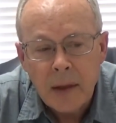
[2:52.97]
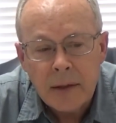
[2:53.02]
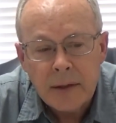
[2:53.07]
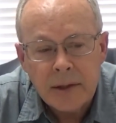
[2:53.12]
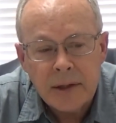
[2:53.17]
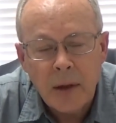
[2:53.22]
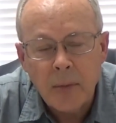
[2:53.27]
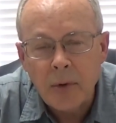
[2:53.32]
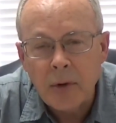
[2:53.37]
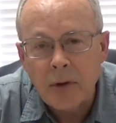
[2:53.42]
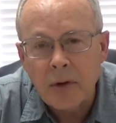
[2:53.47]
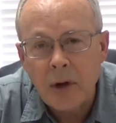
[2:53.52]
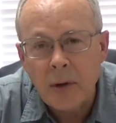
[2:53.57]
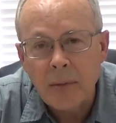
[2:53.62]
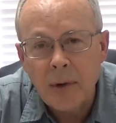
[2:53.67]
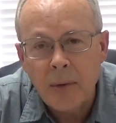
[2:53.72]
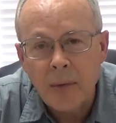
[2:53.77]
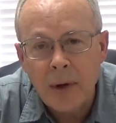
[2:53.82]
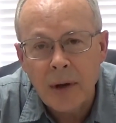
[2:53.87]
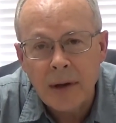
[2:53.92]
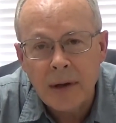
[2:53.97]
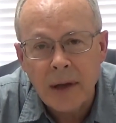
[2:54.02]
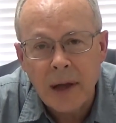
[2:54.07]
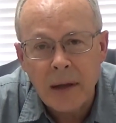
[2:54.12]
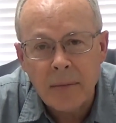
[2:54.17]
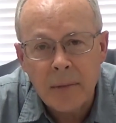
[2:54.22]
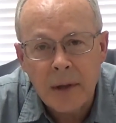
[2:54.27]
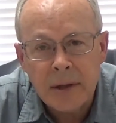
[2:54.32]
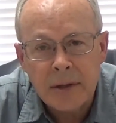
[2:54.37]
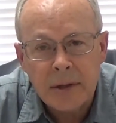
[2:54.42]
Someone told me one
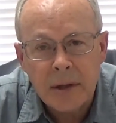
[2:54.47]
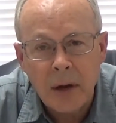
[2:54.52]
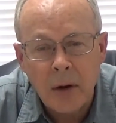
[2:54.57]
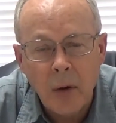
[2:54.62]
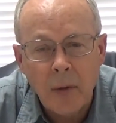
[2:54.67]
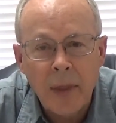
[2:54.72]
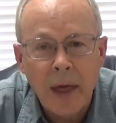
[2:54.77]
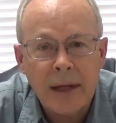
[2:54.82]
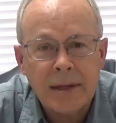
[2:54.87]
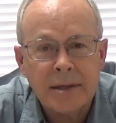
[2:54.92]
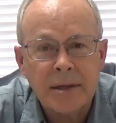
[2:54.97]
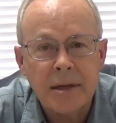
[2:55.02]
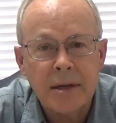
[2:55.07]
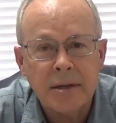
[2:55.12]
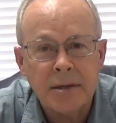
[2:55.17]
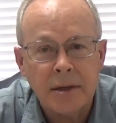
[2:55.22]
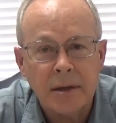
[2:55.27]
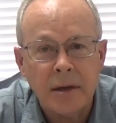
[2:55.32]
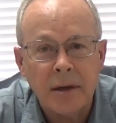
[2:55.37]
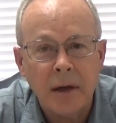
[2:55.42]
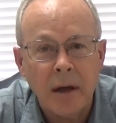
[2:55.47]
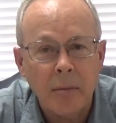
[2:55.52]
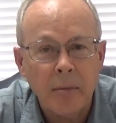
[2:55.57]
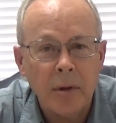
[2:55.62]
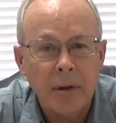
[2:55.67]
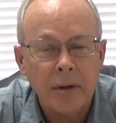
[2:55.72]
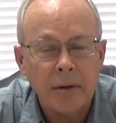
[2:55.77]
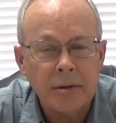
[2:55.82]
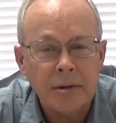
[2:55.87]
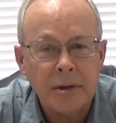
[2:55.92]
time, they said, oh, that's easy to
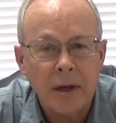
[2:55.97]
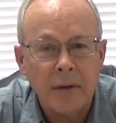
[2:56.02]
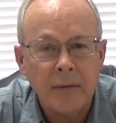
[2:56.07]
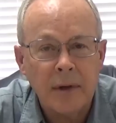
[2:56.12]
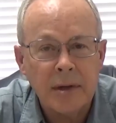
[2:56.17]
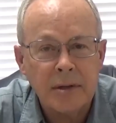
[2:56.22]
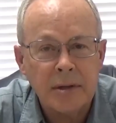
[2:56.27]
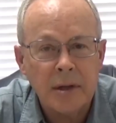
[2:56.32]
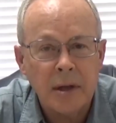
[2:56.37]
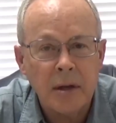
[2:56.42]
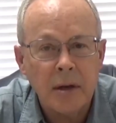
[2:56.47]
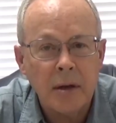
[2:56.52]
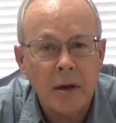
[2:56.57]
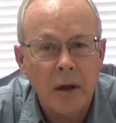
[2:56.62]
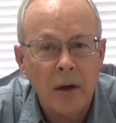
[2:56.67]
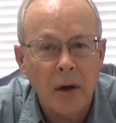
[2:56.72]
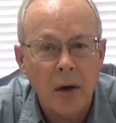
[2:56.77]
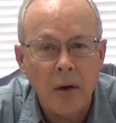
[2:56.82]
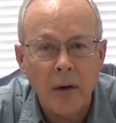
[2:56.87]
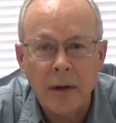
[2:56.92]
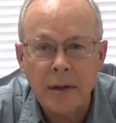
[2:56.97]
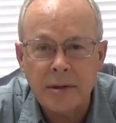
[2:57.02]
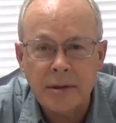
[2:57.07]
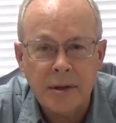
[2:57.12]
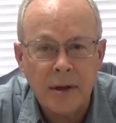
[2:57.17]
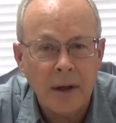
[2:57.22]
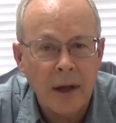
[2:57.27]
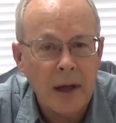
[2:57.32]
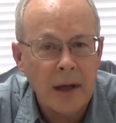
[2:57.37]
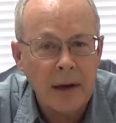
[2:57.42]
humble yourself. I said, no,
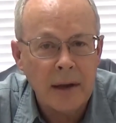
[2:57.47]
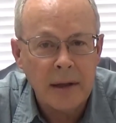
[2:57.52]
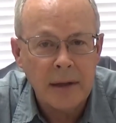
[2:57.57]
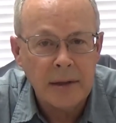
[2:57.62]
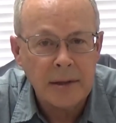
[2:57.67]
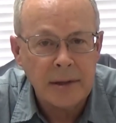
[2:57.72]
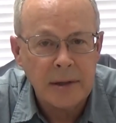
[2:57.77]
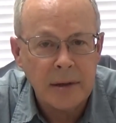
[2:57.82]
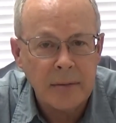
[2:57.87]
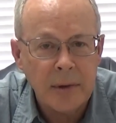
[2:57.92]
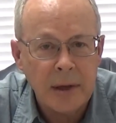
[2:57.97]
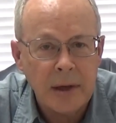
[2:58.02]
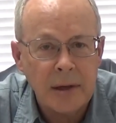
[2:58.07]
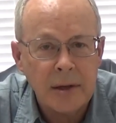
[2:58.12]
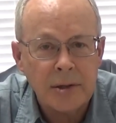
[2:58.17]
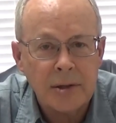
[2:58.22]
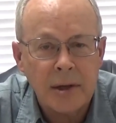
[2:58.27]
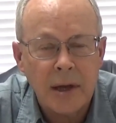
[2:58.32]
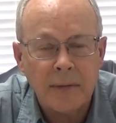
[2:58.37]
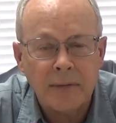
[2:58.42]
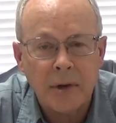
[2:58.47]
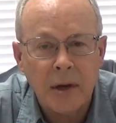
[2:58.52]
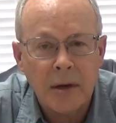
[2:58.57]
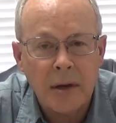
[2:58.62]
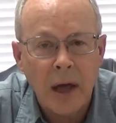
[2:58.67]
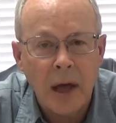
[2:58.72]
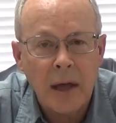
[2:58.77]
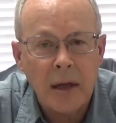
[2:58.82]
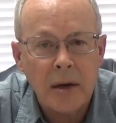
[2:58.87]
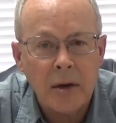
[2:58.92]
it's not easy, because you have to
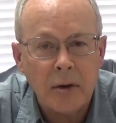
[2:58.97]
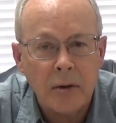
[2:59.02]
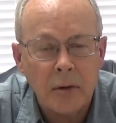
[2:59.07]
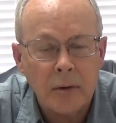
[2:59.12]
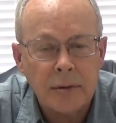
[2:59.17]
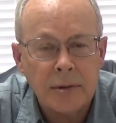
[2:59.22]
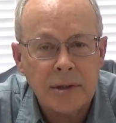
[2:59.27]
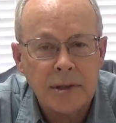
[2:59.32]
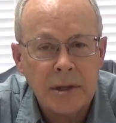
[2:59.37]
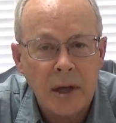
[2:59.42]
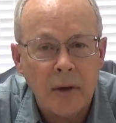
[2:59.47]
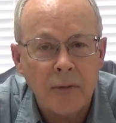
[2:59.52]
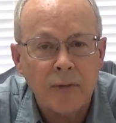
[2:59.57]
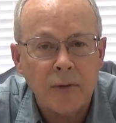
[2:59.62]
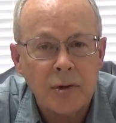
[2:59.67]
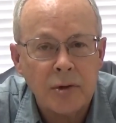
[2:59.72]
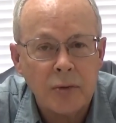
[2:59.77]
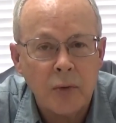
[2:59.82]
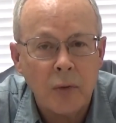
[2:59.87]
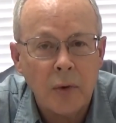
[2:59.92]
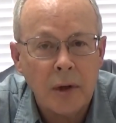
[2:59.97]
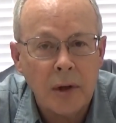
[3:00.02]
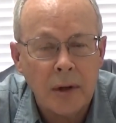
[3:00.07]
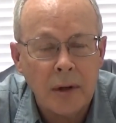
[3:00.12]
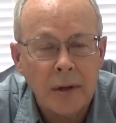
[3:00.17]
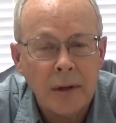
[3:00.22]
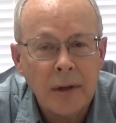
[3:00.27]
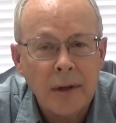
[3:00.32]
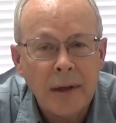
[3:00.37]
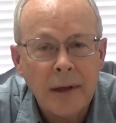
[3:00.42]
die to your own selfish
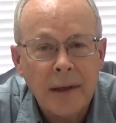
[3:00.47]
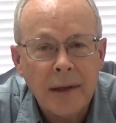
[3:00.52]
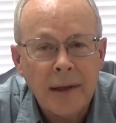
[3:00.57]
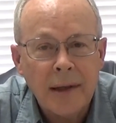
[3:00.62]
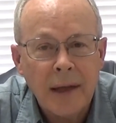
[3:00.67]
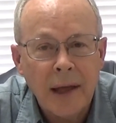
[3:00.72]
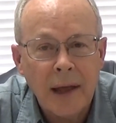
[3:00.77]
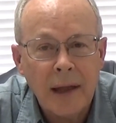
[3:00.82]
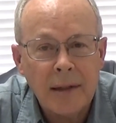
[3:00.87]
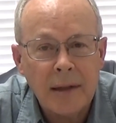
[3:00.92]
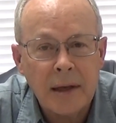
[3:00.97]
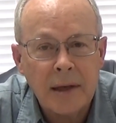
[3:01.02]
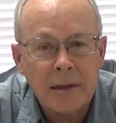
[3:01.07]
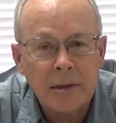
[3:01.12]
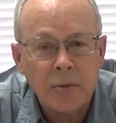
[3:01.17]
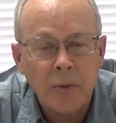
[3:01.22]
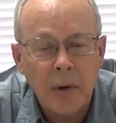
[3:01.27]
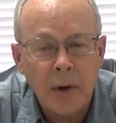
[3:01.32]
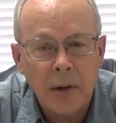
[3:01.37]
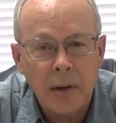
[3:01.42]
will. And I think it's one